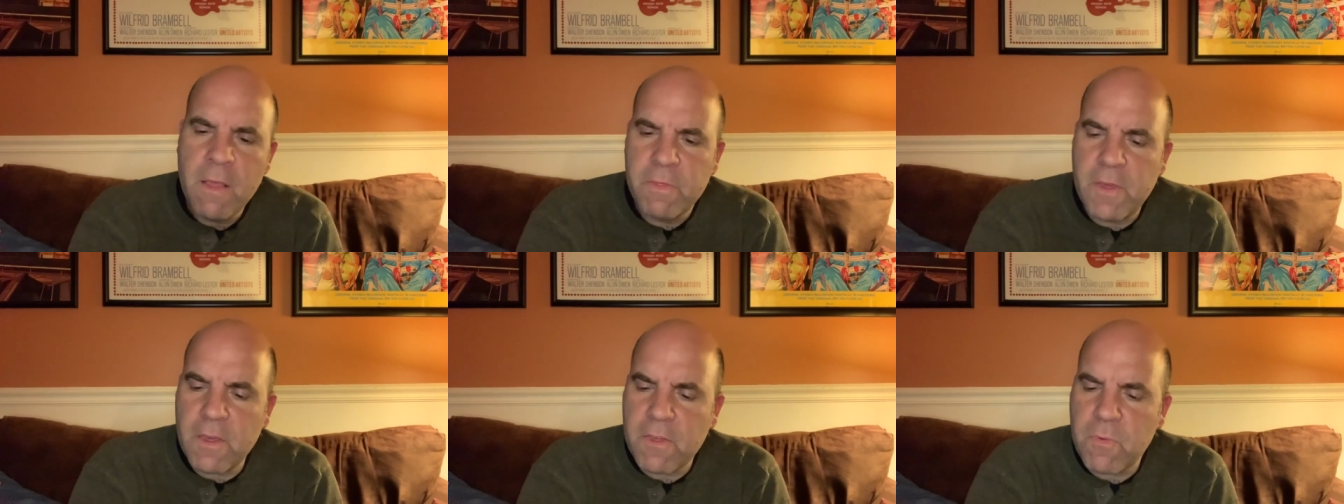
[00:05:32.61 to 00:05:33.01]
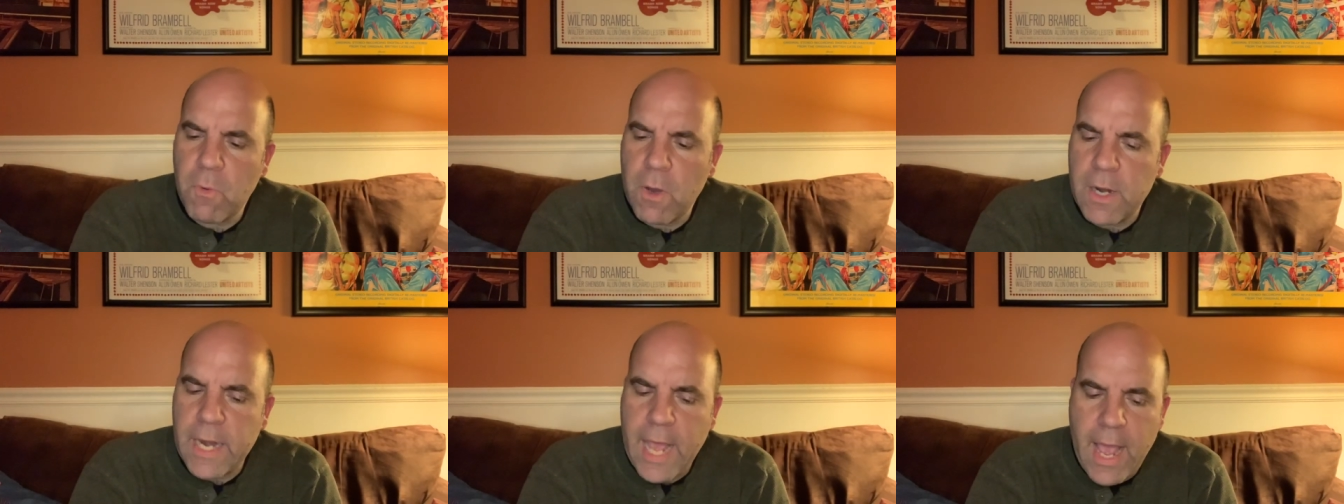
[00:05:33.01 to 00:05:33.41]
This
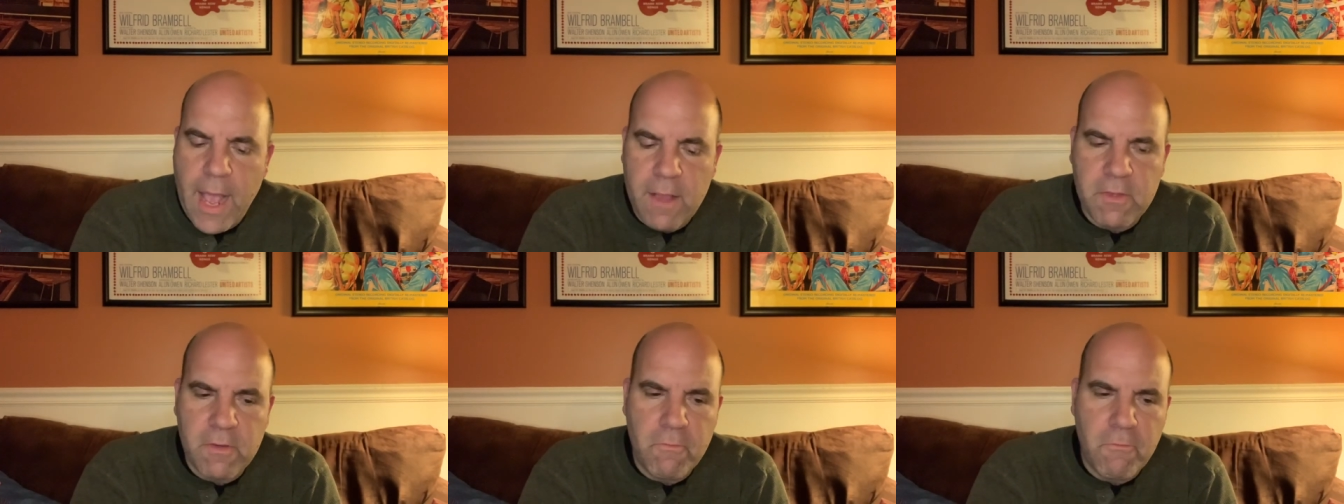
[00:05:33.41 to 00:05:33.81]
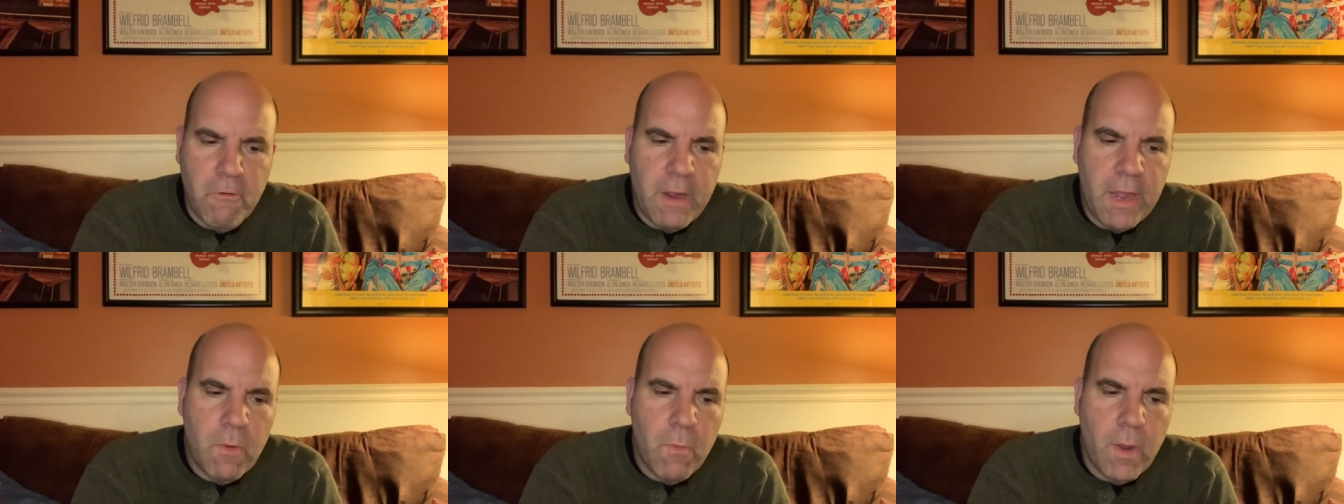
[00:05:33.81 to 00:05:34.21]
one had some
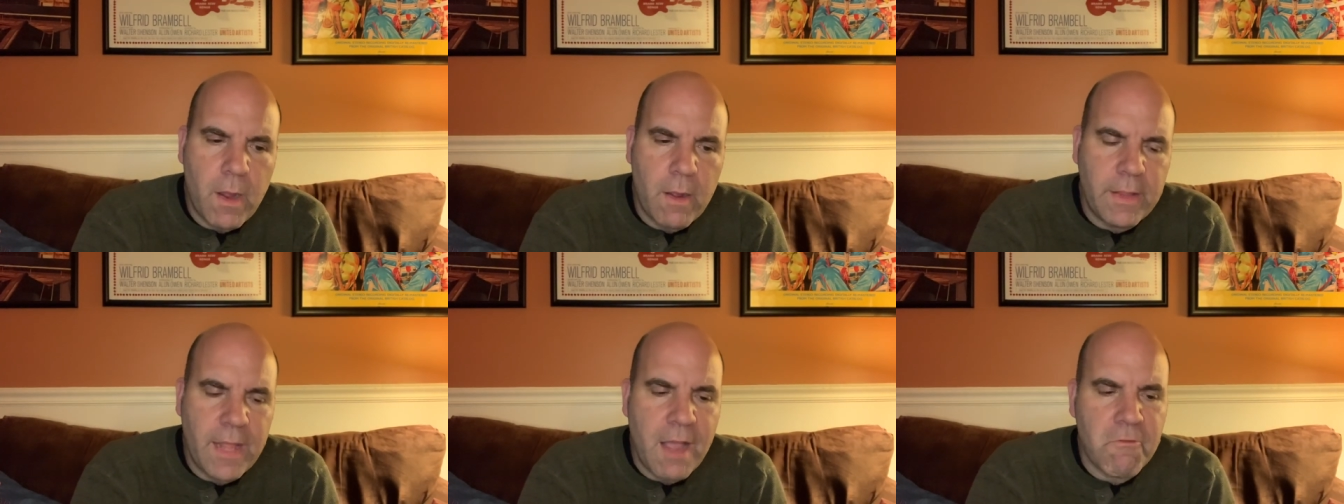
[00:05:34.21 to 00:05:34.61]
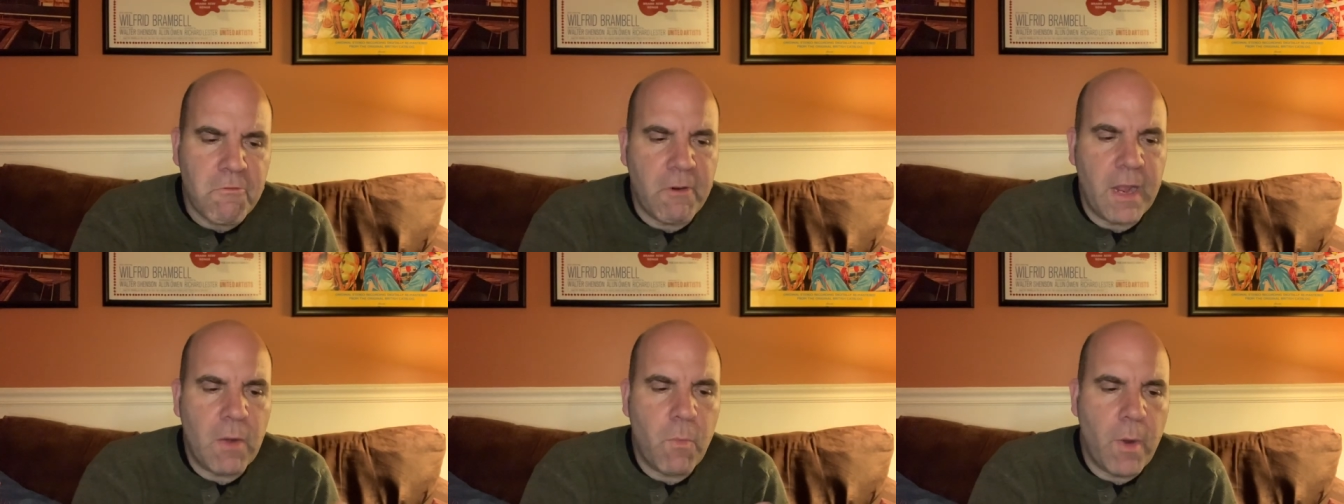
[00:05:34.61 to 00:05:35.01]
not
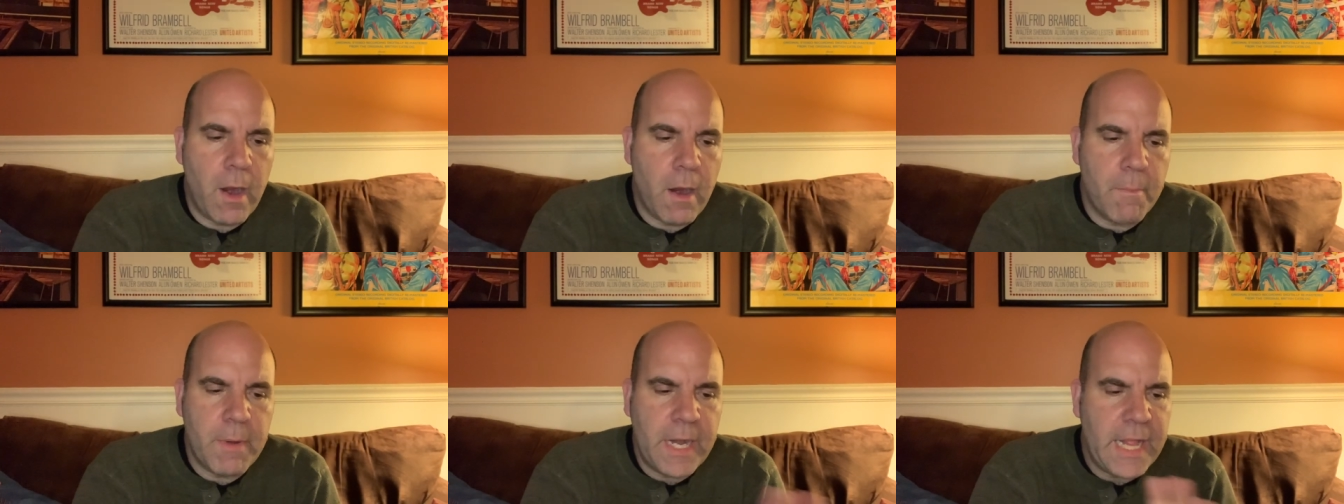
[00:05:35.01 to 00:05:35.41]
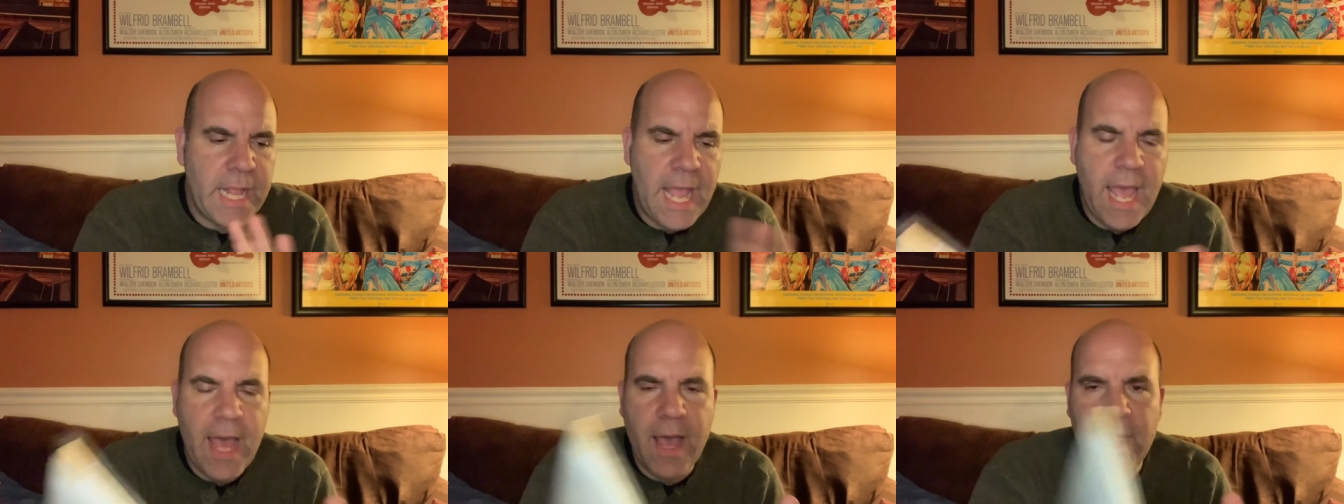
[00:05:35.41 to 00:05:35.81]
ring wear, but it
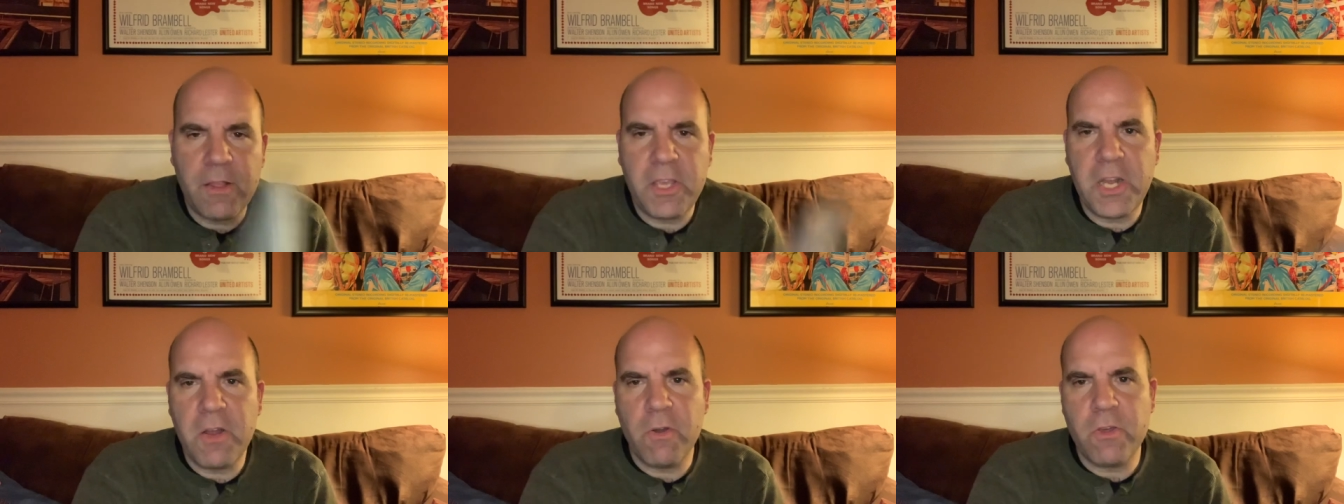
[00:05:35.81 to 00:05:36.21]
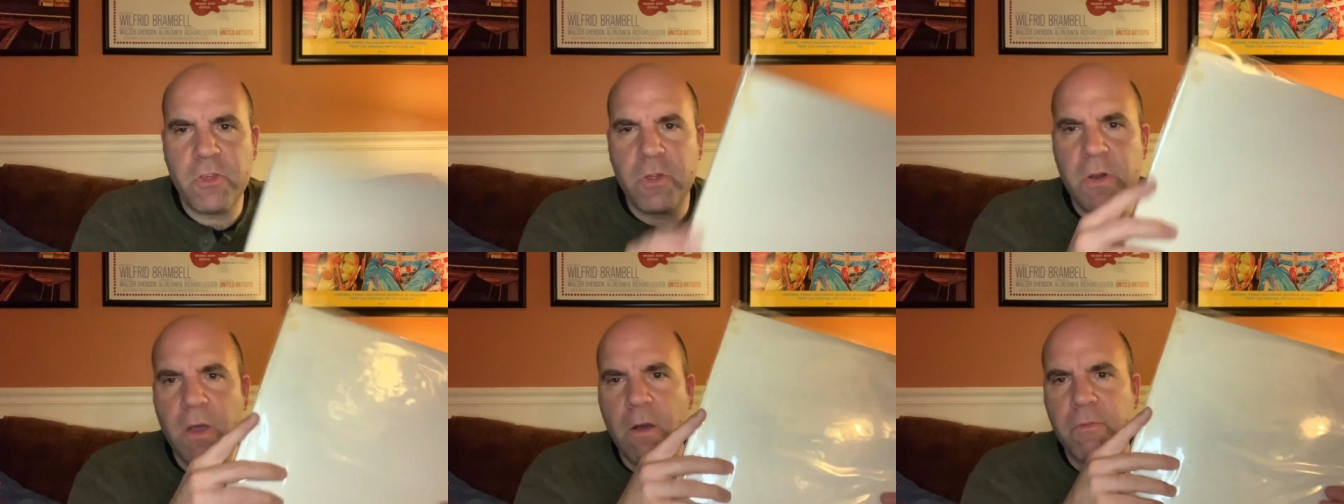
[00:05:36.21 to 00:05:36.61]
had, you know, as
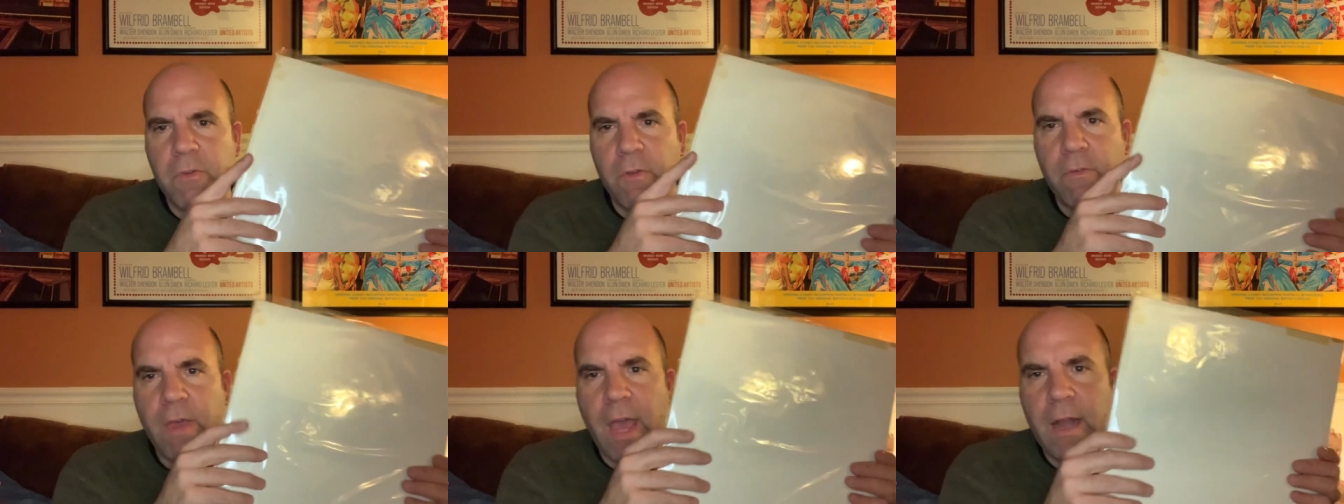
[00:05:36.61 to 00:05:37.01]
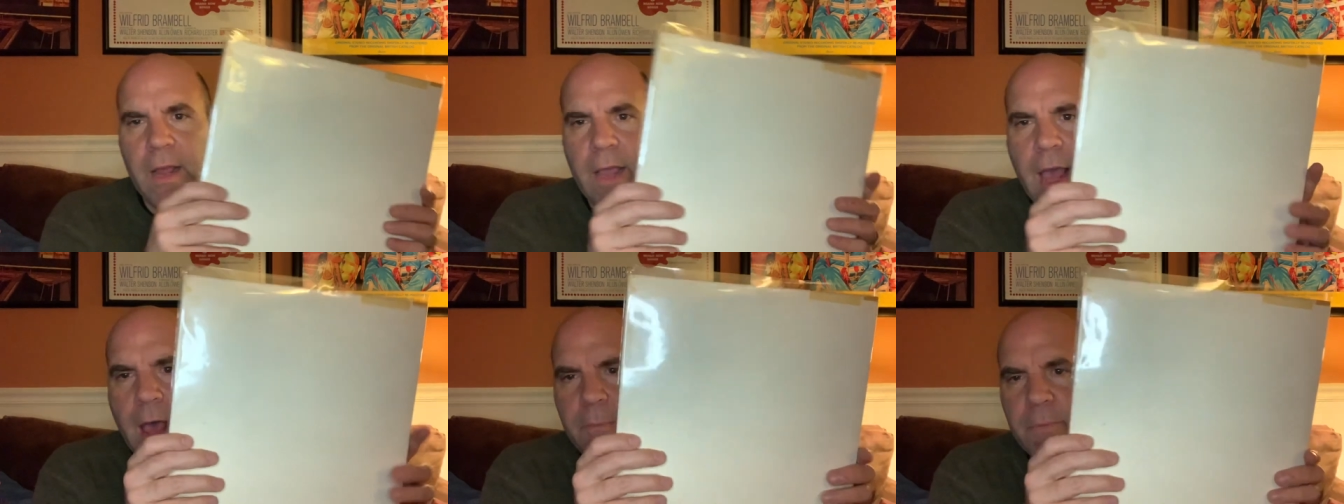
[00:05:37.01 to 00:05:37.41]
you know, if you've had a
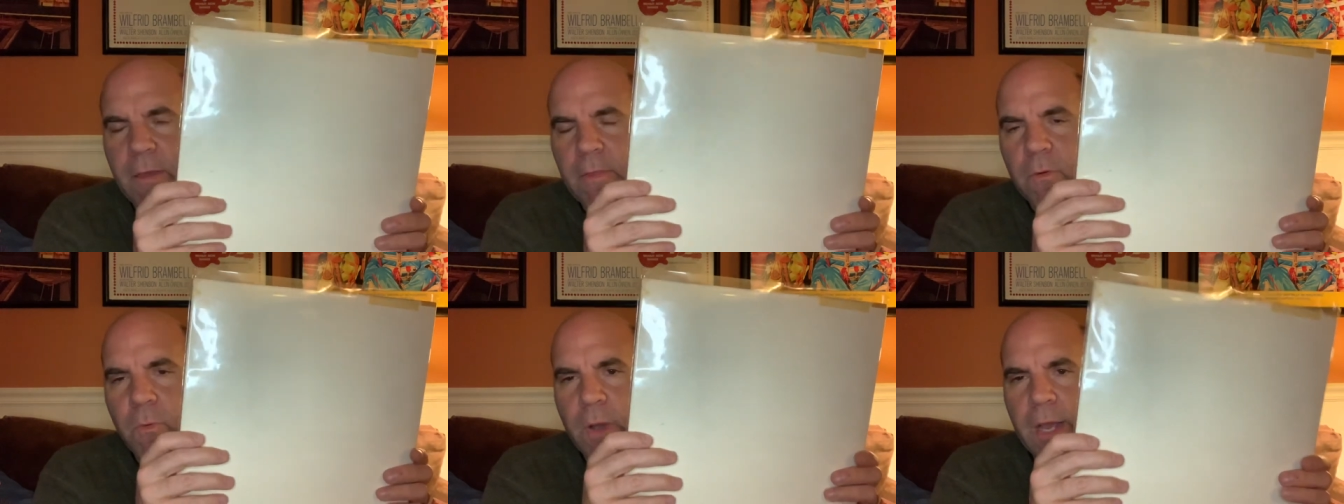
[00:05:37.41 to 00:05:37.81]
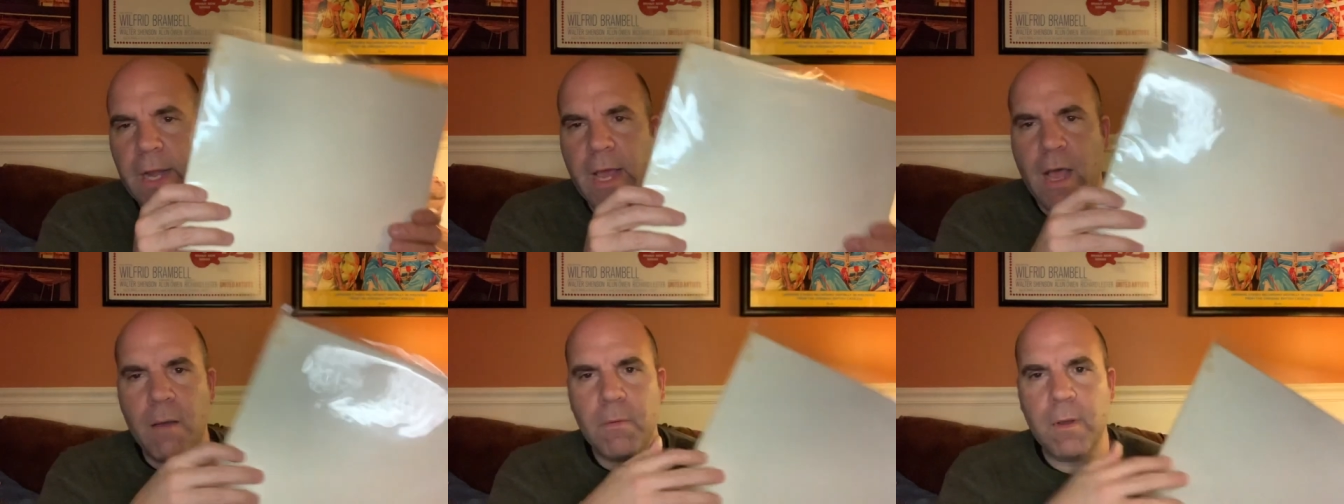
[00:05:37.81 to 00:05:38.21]
copy of the white
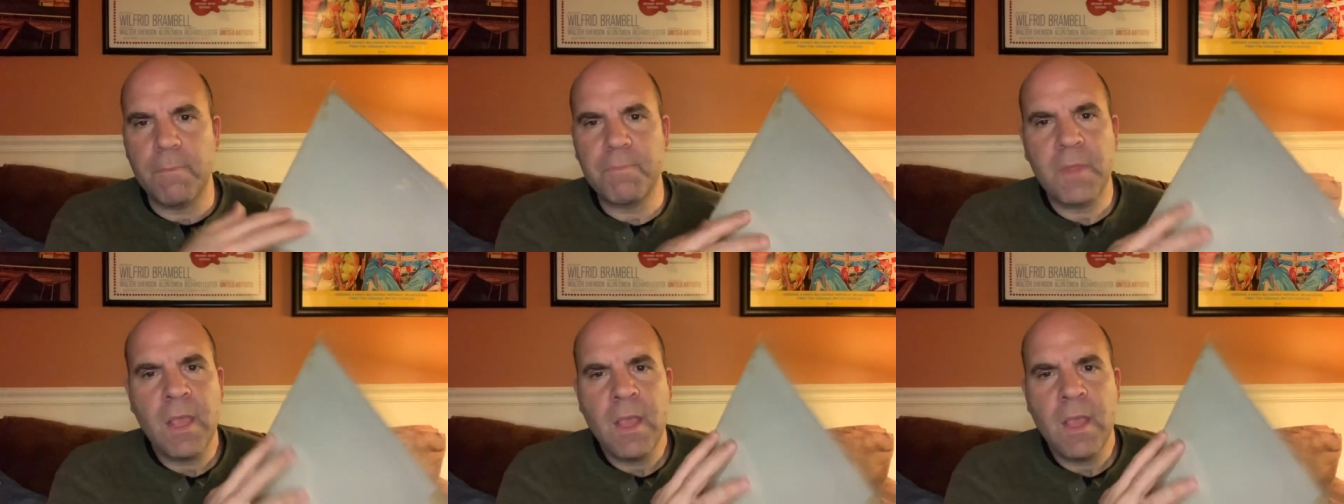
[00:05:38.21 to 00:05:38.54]
album,